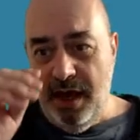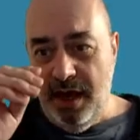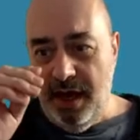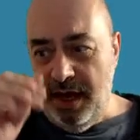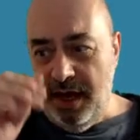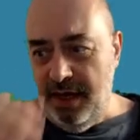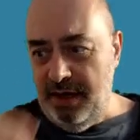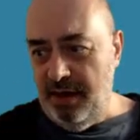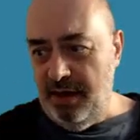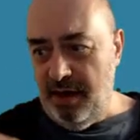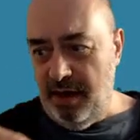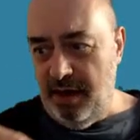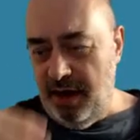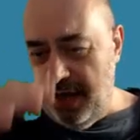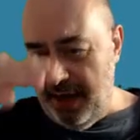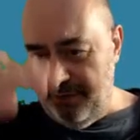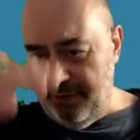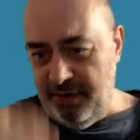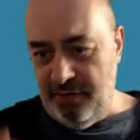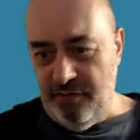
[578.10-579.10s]
and I
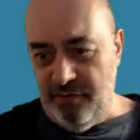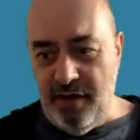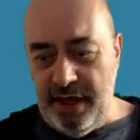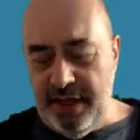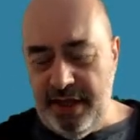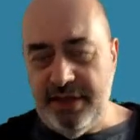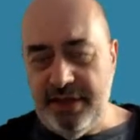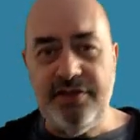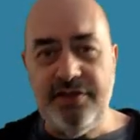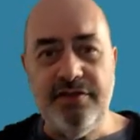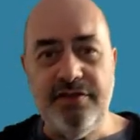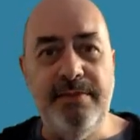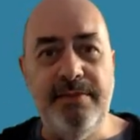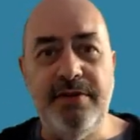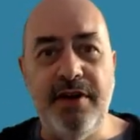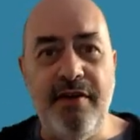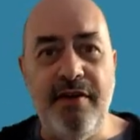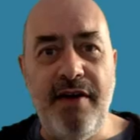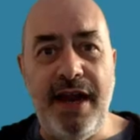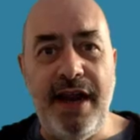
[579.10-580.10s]
have it write the script
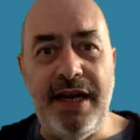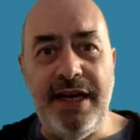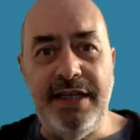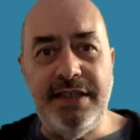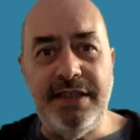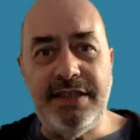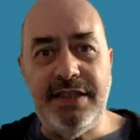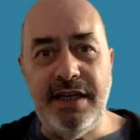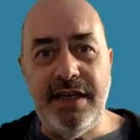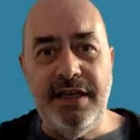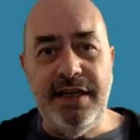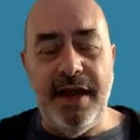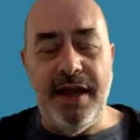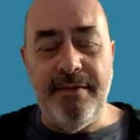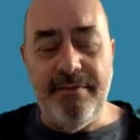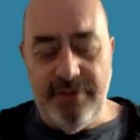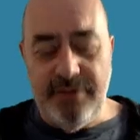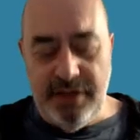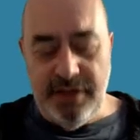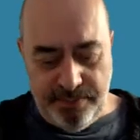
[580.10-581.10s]
directly inside it
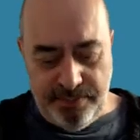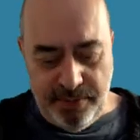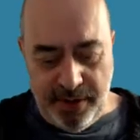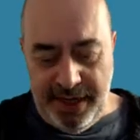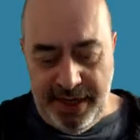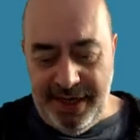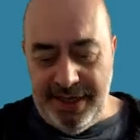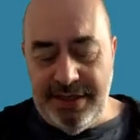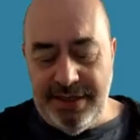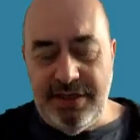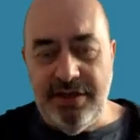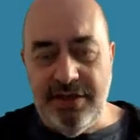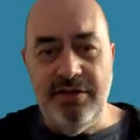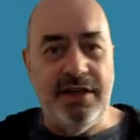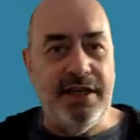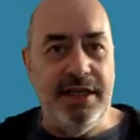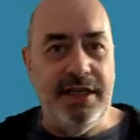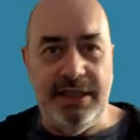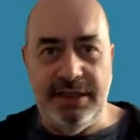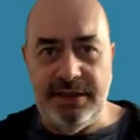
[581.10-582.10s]
just by hitting 2
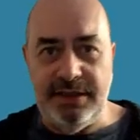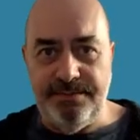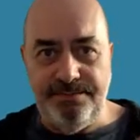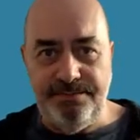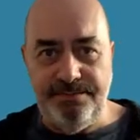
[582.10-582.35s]
keys.